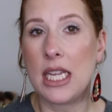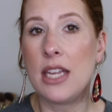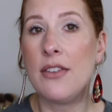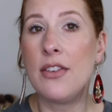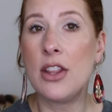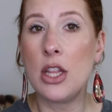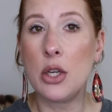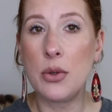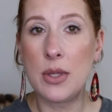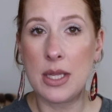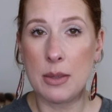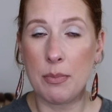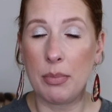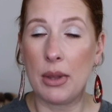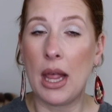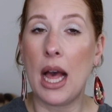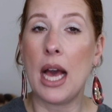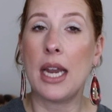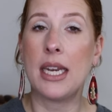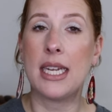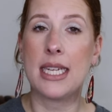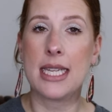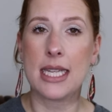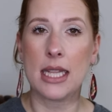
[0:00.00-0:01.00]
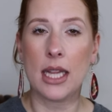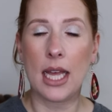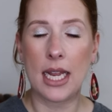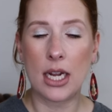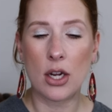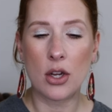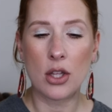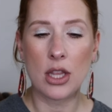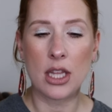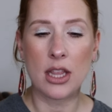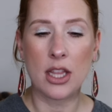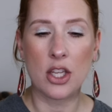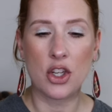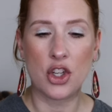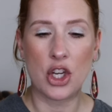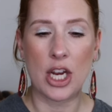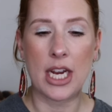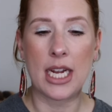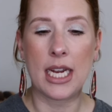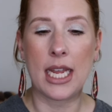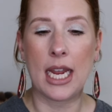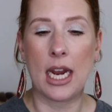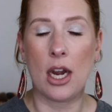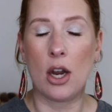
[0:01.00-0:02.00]
Even though it's blonde, it's lighter than the
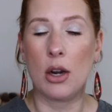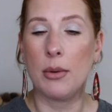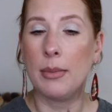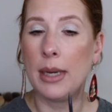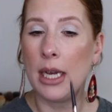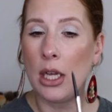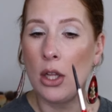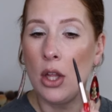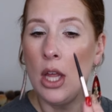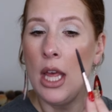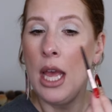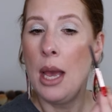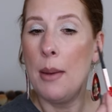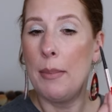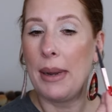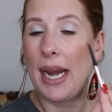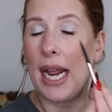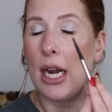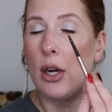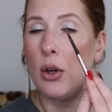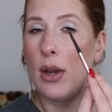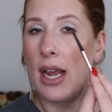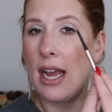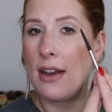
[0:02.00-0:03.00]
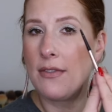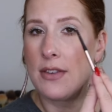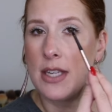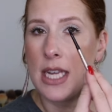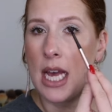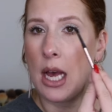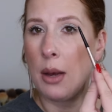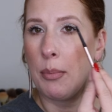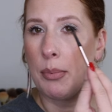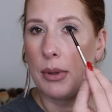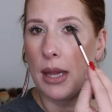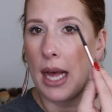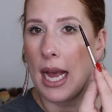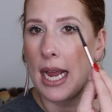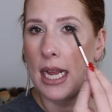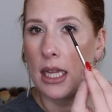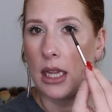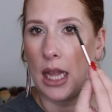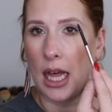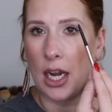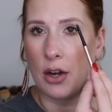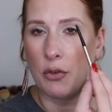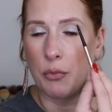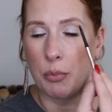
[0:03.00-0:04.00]
shade Caramel, but I don't have to apply a
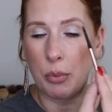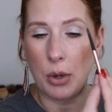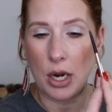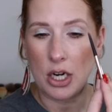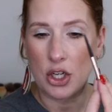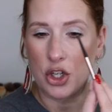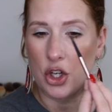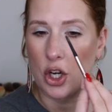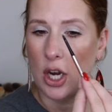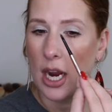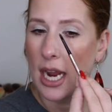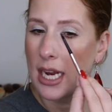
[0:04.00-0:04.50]
lot of pressure.